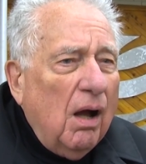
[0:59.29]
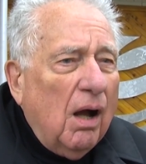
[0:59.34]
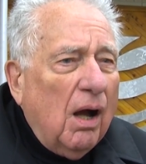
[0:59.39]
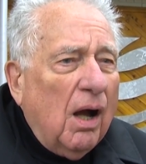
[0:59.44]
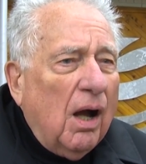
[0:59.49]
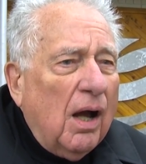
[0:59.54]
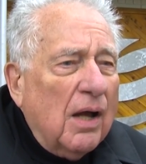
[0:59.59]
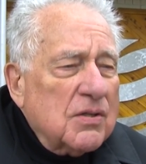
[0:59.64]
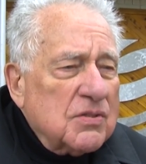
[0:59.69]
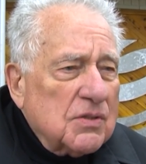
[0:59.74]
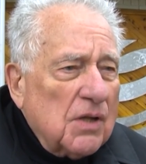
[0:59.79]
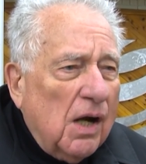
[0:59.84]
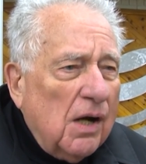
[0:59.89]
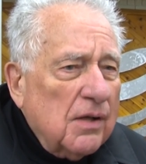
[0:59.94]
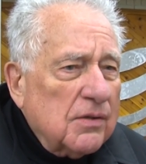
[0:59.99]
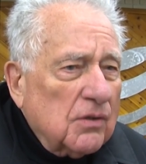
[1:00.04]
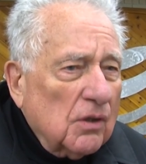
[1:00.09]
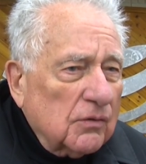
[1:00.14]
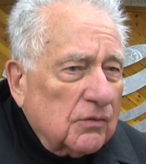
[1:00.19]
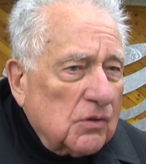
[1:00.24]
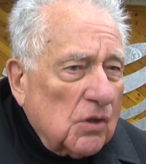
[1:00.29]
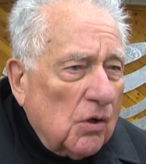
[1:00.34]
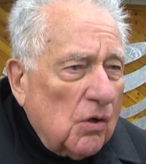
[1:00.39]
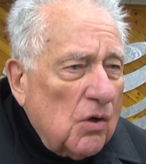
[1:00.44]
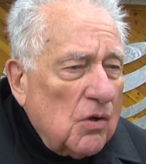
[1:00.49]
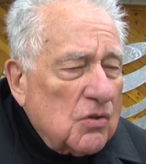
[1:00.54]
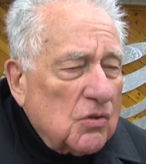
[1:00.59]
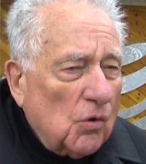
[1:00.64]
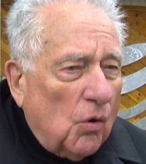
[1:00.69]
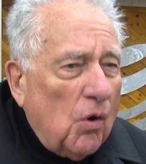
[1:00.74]
I started to
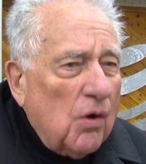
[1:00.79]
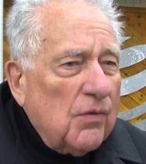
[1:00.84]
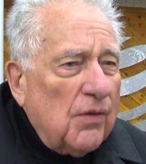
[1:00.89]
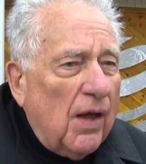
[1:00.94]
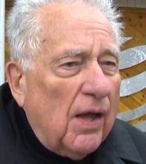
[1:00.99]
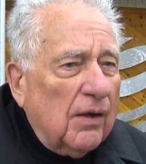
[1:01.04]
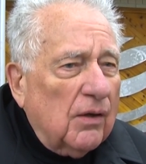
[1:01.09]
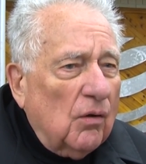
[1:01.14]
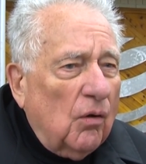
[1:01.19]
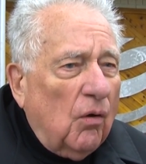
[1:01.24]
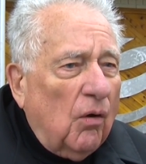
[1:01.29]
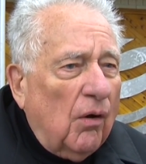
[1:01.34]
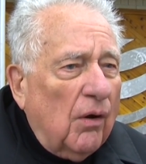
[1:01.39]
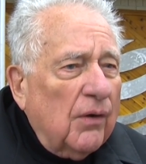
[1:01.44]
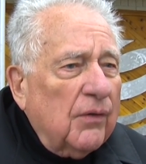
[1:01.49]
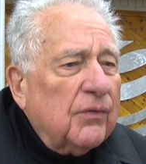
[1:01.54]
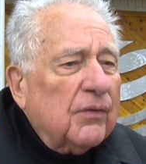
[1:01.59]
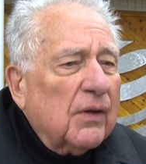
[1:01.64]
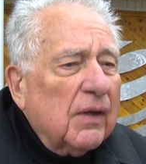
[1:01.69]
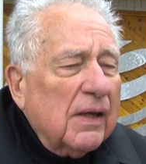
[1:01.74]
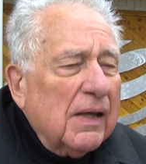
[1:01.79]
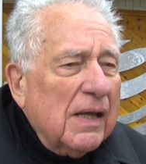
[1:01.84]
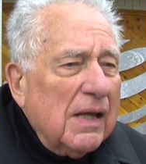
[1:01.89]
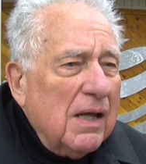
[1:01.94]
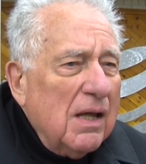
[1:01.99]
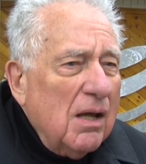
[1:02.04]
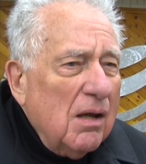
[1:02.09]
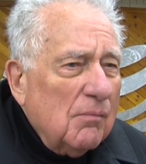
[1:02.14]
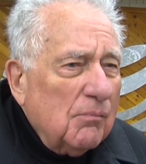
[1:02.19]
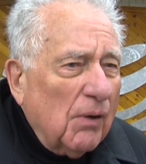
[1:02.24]
turn towards that noise,
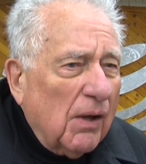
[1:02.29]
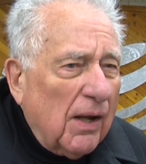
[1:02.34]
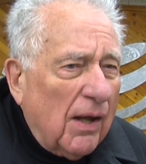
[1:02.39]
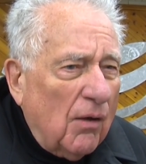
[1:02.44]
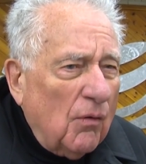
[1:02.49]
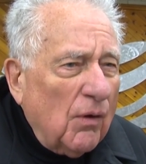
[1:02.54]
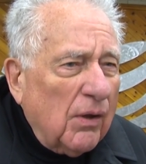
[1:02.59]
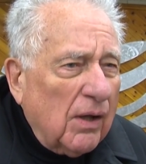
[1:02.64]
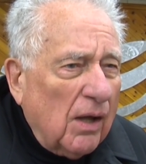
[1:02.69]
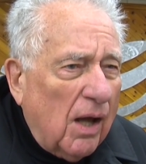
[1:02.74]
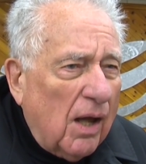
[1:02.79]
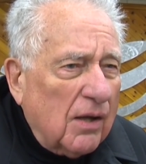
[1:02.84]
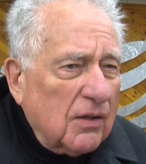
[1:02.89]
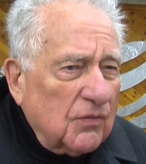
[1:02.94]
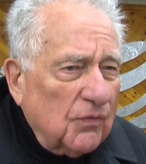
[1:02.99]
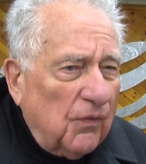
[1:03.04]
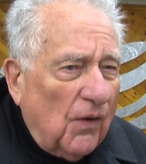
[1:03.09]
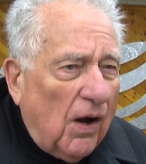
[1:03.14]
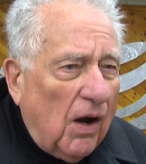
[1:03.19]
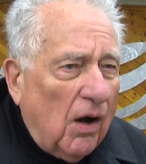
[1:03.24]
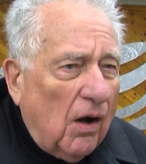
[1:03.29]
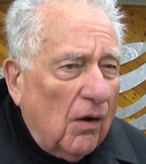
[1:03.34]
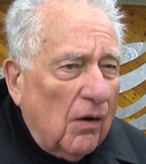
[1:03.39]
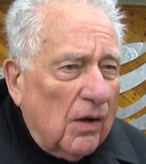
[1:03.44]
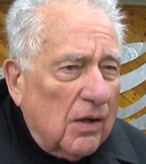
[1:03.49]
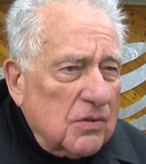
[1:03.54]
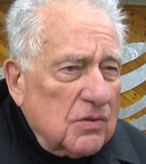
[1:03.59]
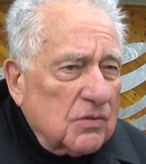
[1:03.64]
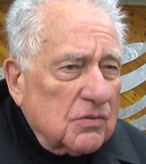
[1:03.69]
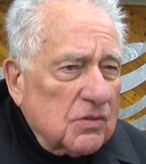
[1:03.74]
but I only got as
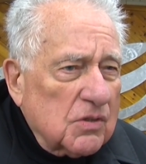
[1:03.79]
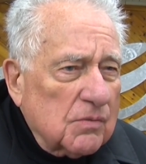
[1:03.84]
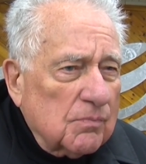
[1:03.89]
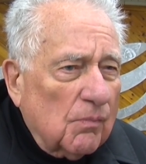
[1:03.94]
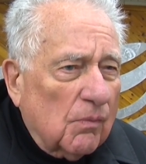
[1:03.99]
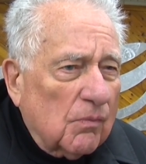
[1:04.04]
far as